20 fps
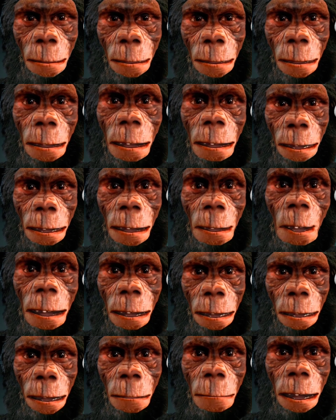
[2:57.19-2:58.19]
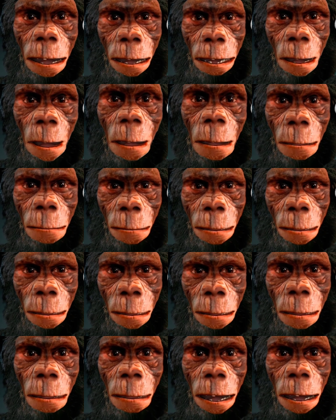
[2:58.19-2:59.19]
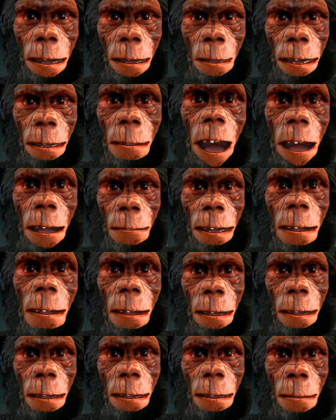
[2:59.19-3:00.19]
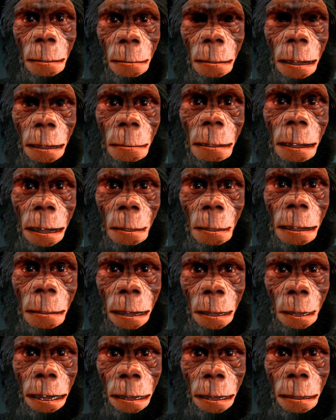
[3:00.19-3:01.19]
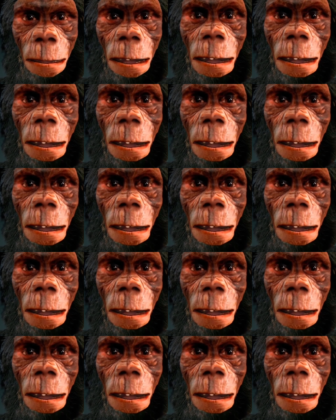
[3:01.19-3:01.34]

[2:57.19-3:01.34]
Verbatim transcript: since the base of my skull, which is of small size, is located just